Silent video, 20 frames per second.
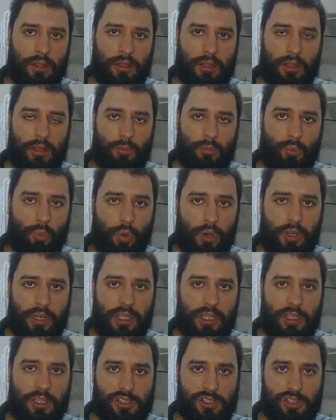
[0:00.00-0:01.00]

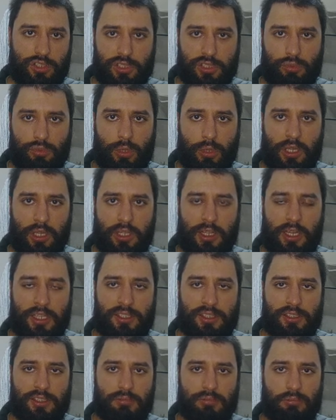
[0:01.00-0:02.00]
working is, is really
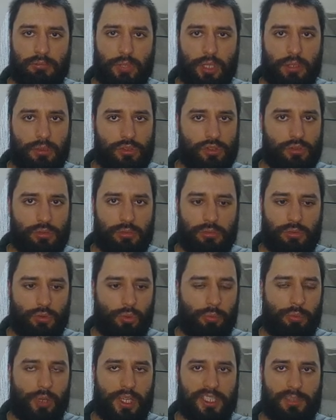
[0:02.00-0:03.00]
nice because you, you
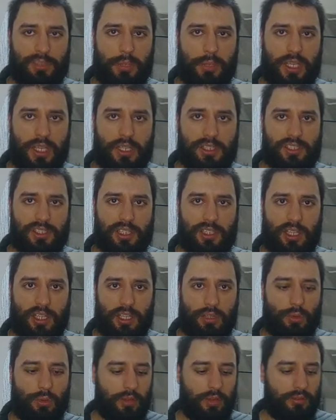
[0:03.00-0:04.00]
press space and
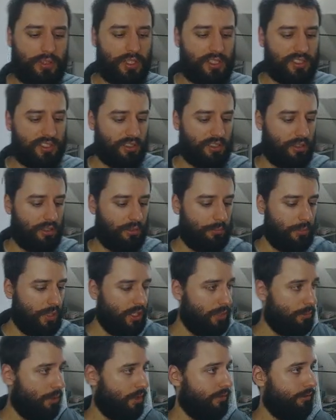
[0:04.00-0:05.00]
then you have this uh,
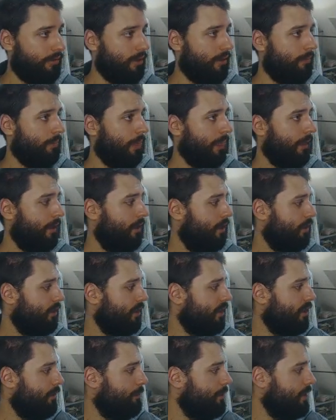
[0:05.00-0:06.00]
mini buffer
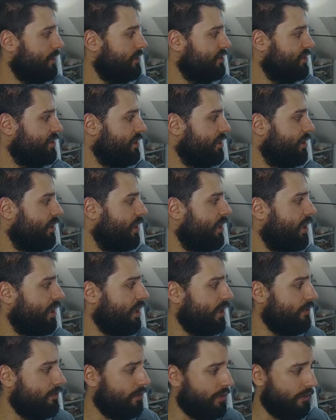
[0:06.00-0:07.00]
that appears here,
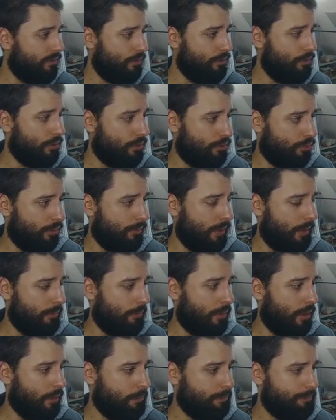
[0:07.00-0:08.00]
even if you don't
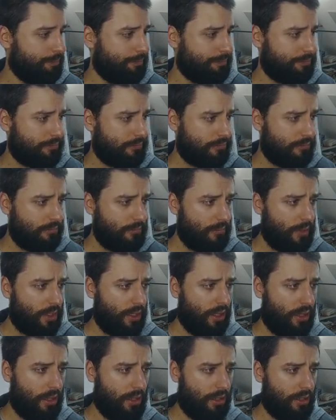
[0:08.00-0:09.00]
remember
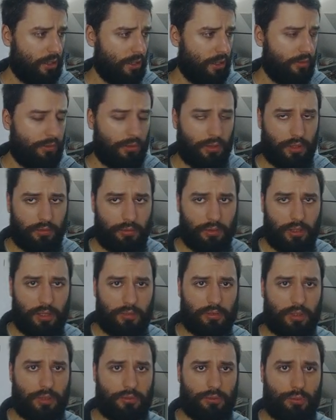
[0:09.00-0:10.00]
uh, if, if,
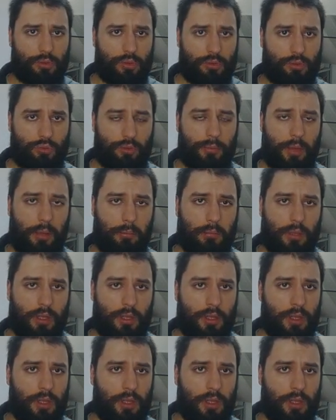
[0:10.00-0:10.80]
even if you don't remember